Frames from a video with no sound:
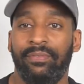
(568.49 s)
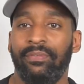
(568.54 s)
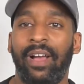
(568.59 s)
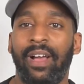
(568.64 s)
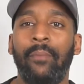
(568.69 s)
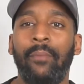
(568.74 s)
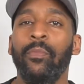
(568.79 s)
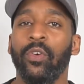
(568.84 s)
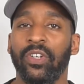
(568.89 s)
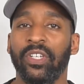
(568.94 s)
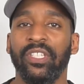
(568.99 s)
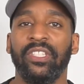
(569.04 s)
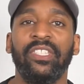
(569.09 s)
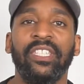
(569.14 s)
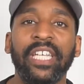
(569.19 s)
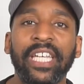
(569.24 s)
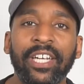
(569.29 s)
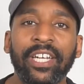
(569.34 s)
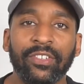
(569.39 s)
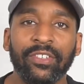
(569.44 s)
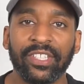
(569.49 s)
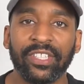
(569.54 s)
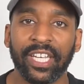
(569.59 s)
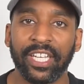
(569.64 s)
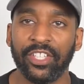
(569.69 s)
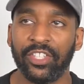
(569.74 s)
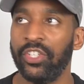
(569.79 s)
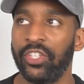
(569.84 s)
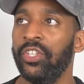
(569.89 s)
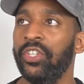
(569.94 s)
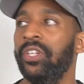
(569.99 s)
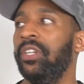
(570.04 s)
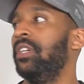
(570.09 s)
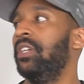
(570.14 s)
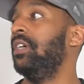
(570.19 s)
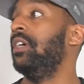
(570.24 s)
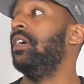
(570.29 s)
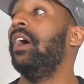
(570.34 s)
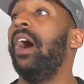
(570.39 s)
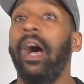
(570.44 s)
I'm not going to sit here and say to you,
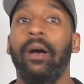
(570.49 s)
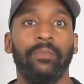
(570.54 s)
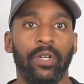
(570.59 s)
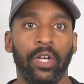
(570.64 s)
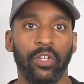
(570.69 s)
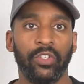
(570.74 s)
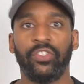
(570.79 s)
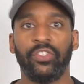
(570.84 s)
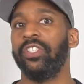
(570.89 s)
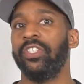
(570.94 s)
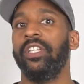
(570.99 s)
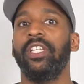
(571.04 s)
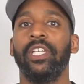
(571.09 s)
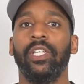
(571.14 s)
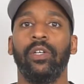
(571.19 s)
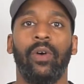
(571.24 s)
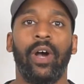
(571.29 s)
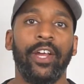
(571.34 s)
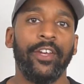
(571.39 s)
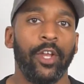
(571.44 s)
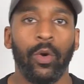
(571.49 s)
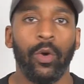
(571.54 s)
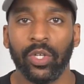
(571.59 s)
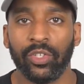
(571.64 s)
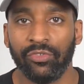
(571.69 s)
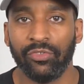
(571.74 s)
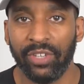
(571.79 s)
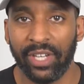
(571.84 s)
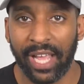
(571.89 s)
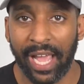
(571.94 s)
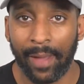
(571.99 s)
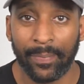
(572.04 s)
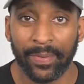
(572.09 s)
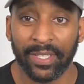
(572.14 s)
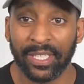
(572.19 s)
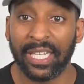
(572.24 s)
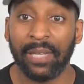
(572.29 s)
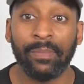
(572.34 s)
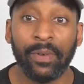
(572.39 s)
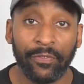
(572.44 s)
I'm close to the deal, I know what's really
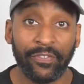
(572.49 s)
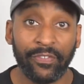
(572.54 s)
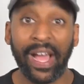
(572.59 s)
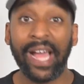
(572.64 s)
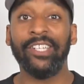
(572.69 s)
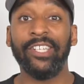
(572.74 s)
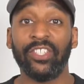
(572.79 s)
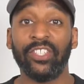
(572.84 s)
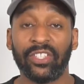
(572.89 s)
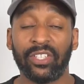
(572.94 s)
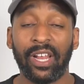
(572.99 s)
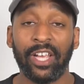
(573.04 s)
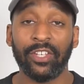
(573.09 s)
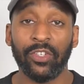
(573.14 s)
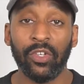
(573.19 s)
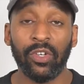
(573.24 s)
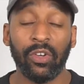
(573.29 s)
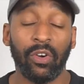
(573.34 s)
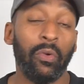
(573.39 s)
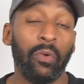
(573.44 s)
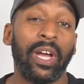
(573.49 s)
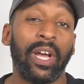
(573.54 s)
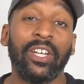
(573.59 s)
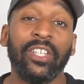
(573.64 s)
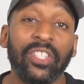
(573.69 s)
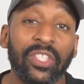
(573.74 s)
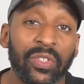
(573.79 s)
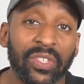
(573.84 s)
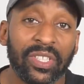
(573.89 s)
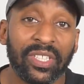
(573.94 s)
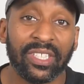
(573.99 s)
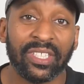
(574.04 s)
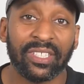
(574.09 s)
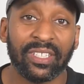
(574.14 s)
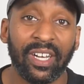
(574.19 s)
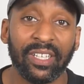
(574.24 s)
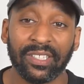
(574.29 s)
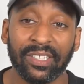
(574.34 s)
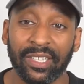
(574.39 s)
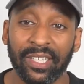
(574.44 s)
happening. I'm a fan just like you lot. All I can do is
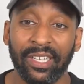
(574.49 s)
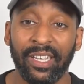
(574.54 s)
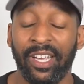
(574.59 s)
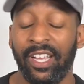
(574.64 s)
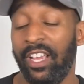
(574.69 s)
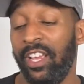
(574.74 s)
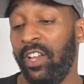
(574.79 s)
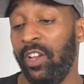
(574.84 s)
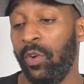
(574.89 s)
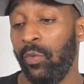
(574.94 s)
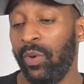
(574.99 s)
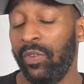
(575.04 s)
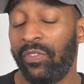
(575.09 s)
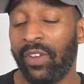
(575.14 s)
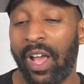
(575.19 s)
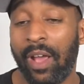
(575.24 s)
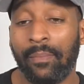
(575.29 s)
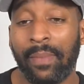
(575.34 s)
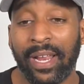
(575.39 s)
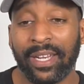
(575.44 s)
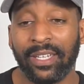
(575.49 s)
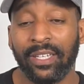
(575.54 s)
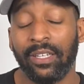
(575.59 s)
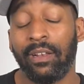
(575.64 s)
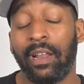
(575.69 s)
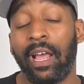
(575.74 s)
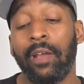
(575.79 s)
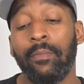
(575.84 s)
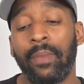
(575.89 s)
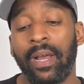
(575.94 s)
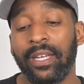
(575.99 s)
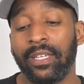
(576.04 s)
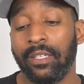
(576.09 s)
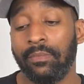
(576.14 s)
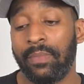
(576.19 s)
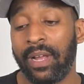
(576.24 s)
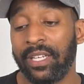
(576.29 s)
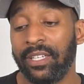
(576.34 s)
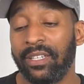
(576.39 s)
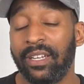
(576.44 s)
discuss it with like-minded
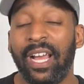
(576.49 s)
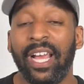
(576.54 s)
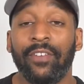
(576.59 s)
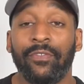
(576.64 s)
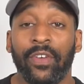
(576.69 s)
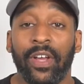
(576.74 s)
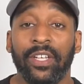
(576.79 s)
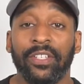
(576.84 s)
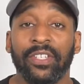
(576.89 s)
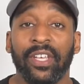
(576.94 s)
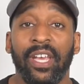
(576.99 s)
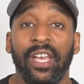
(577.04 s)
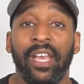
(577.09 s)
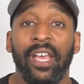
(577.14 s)
Man United fans.